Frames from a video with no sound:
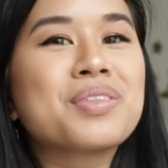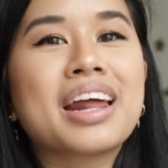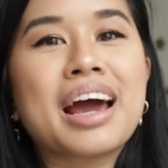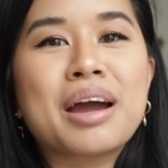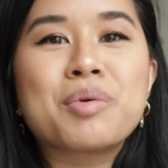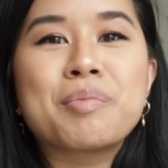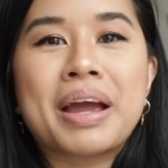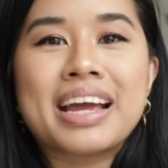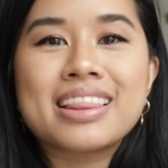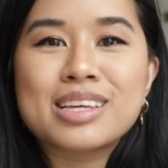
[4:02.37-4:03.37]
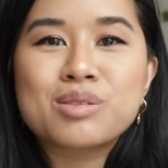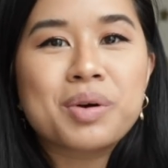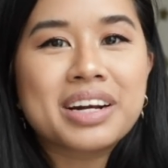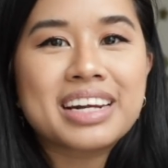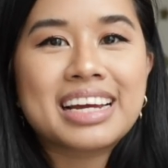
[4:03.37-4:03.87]
that I would paint this
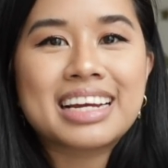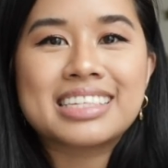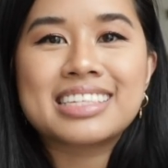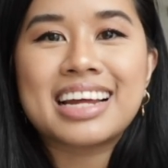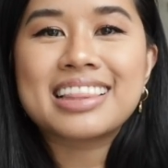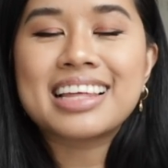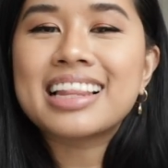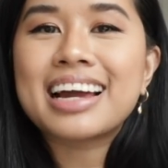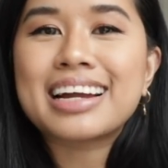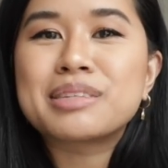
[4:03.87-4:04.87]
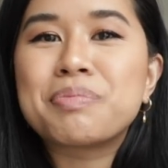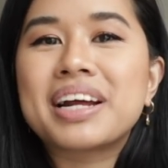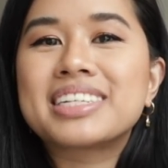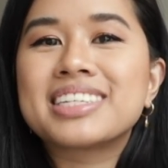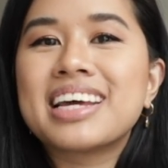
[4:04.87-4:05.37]
one day and stain the legs, but
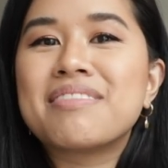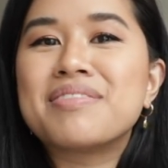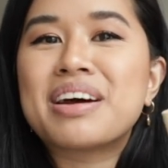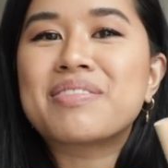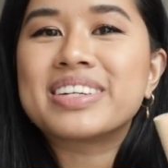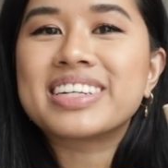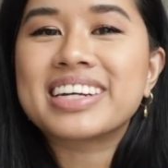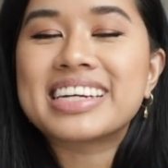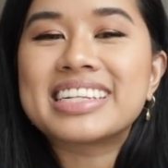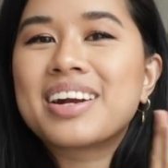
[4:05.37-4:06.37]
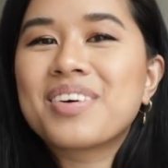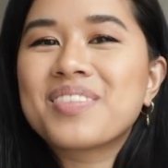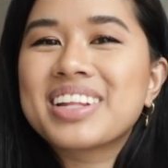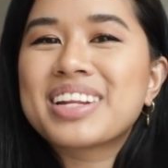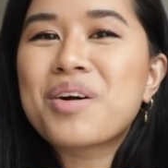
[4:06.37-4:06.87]
I just have never done it. I don't
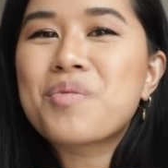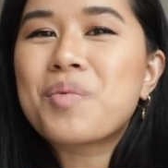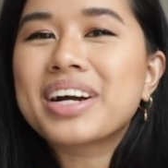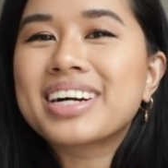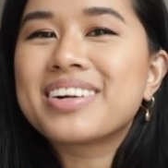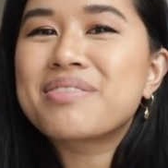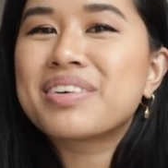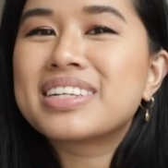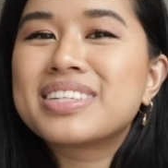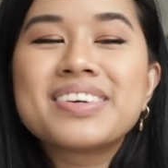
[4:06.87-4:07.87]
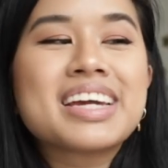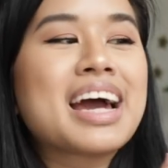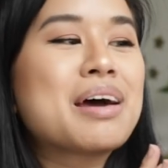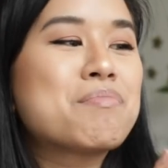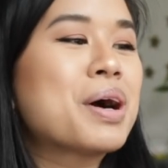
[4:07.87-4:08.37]
really know what color I'm going to do
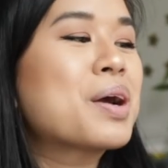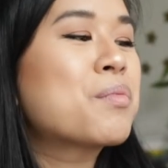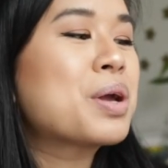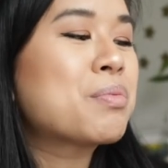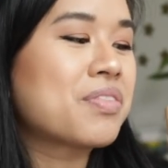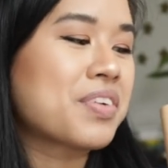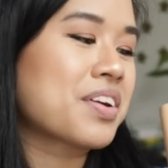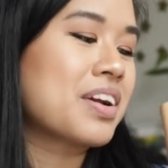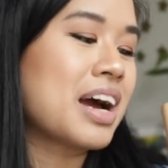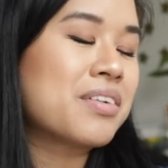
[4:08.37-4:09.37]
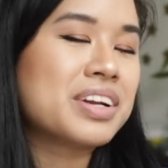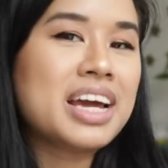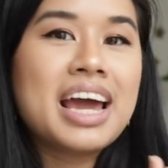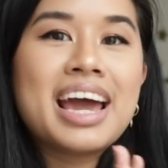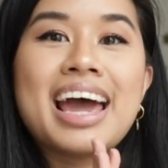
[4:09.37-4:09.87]
yet, but we will figure it out.
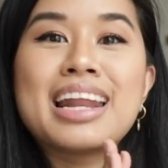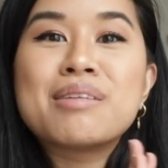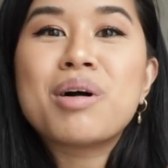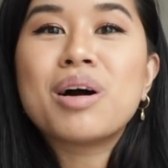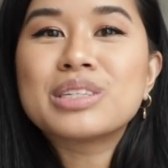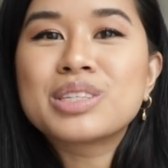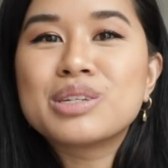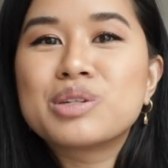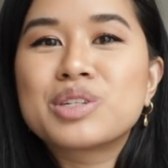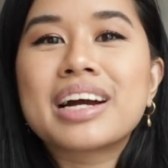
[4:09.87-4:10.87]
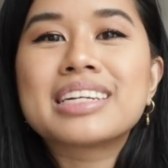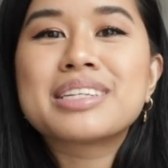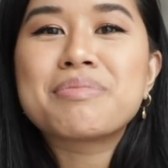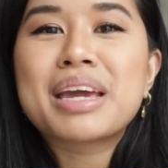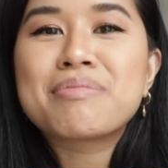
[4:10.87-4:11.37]
And I'm also trying
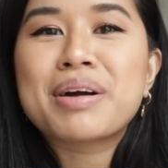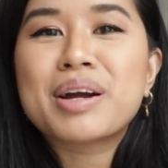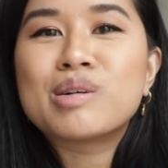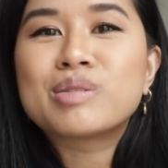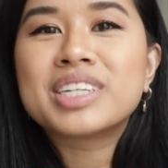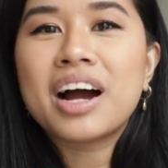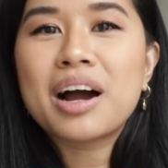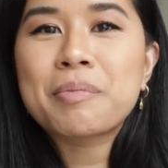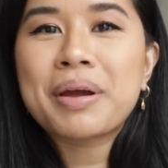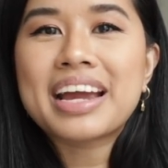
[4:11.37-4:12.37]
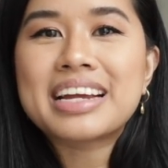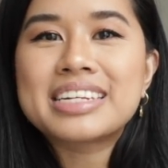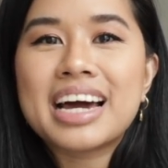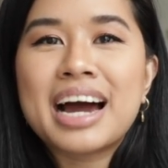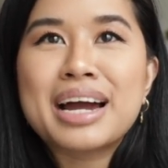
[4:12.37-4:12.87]
to make my own chalk
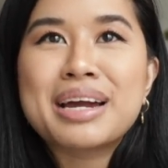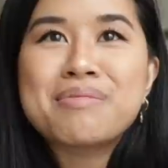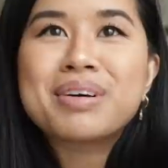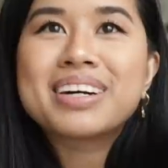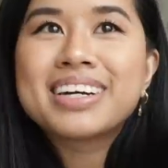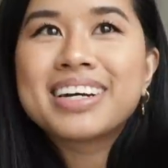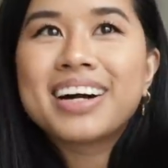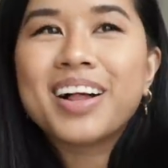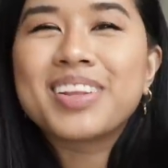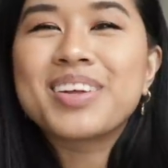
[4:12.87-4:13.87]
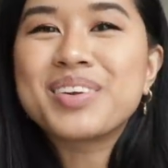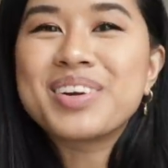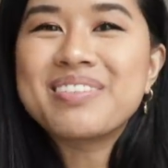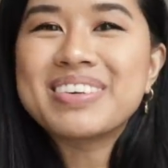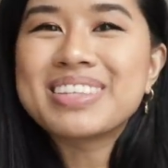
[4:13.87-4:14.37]
paint. I'm a little
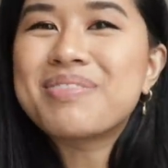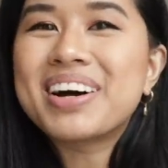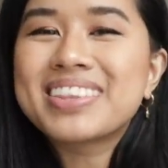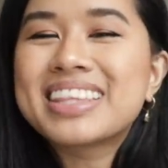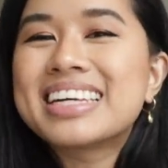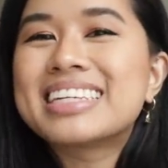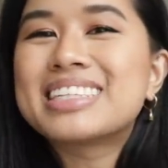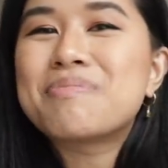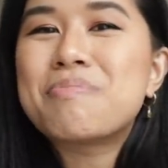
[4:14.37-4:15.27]
nervous about this,